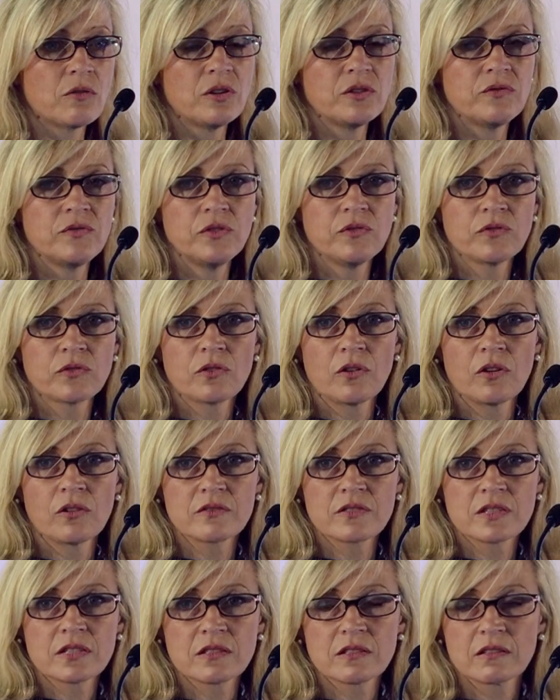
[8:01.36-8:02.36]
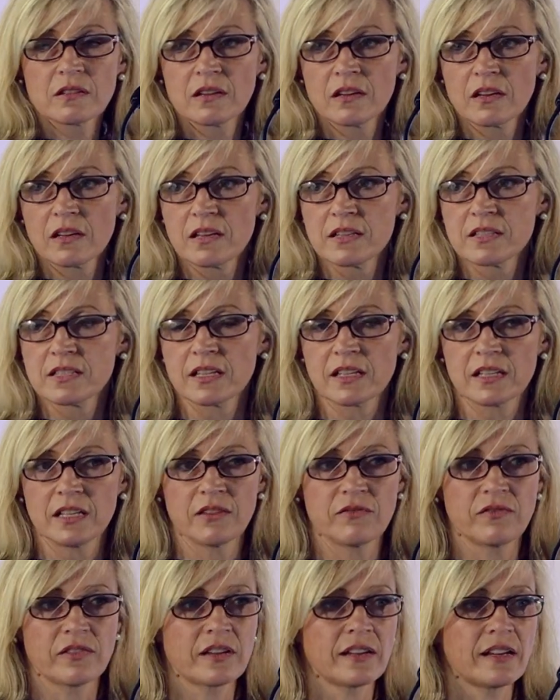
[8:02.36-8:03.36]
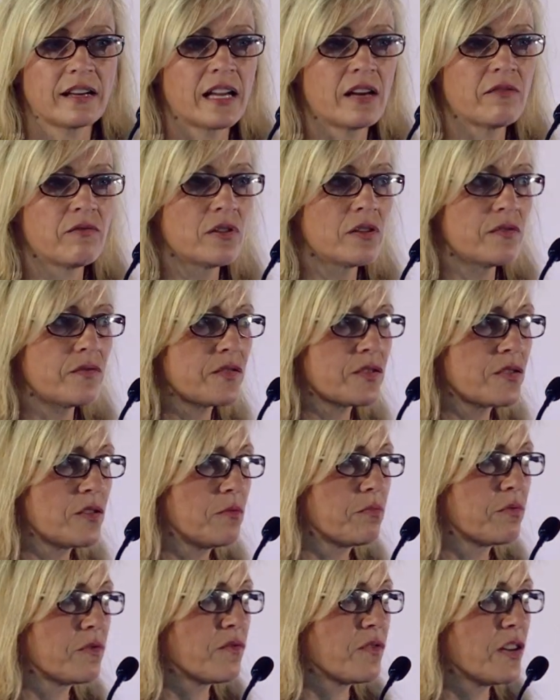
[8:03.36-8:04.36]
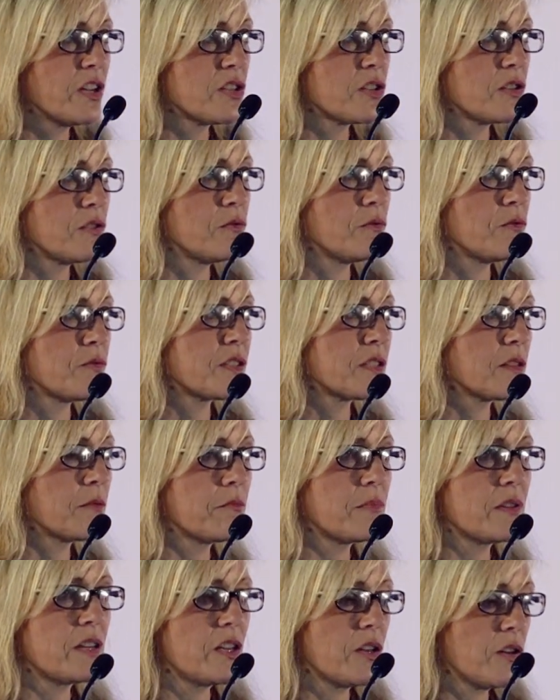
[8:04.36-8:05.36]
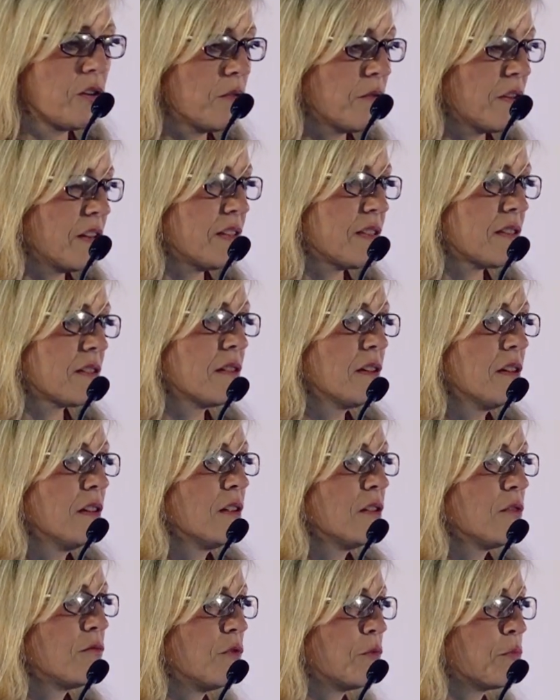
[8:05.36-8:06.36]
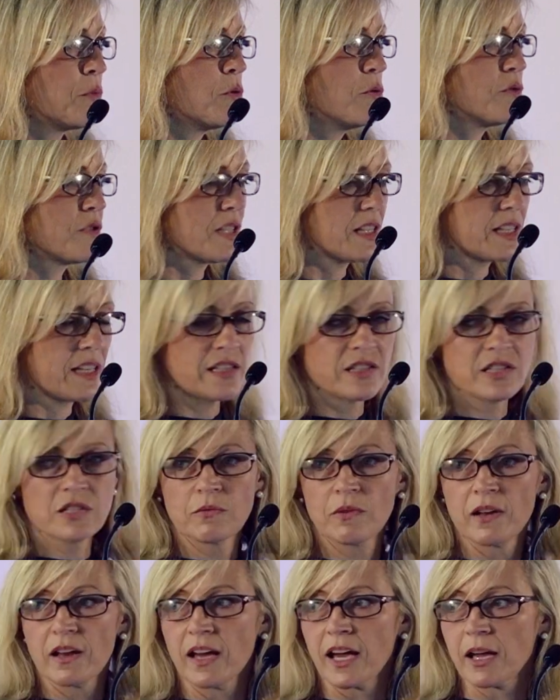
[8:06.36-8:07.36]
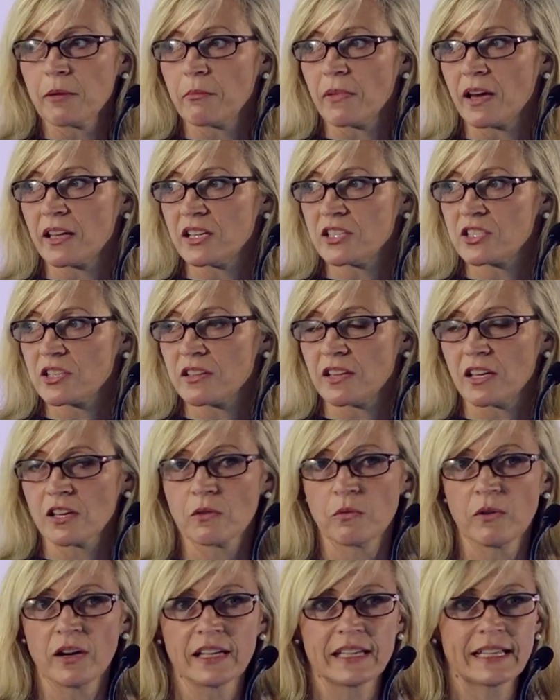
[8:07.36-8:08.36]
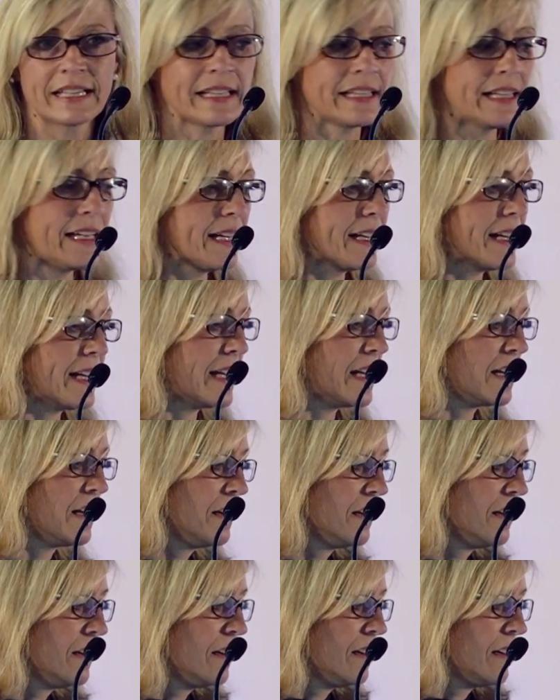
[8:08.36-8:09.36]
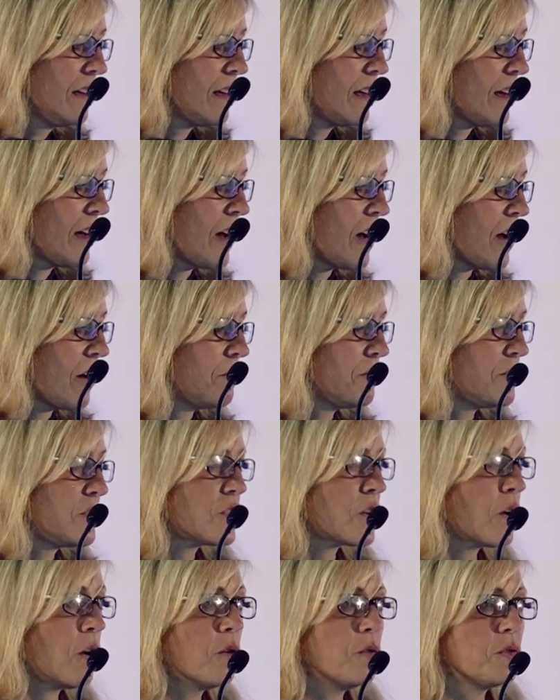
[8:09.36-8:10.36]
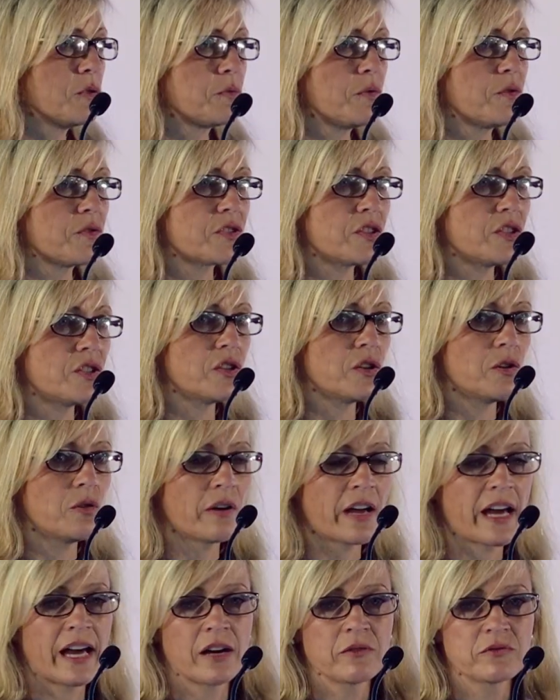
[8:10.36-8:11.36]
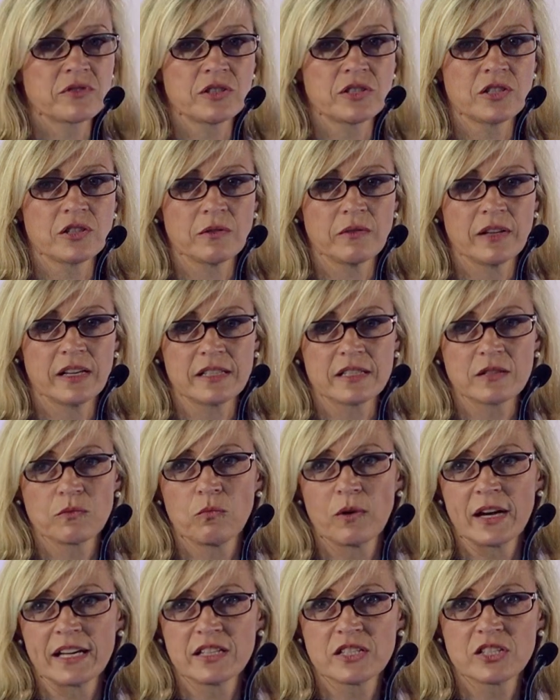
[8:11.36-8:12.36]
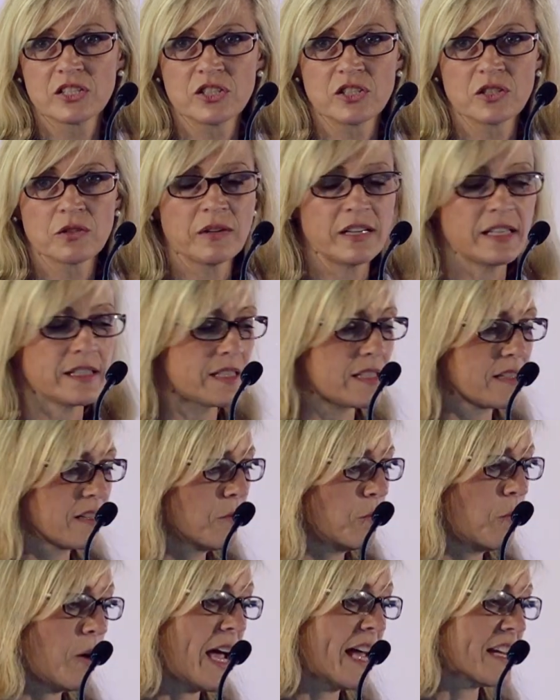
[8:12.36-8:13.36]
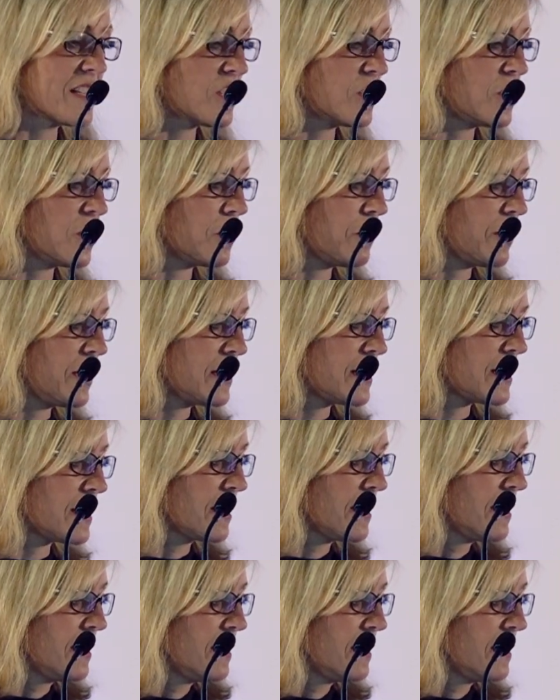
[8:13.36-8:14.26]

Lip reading: if you've got a significant level of supervision or somebody who is reporting into a line manager, they're quite clearly told what to do, how to do it, when to do it, where to do it,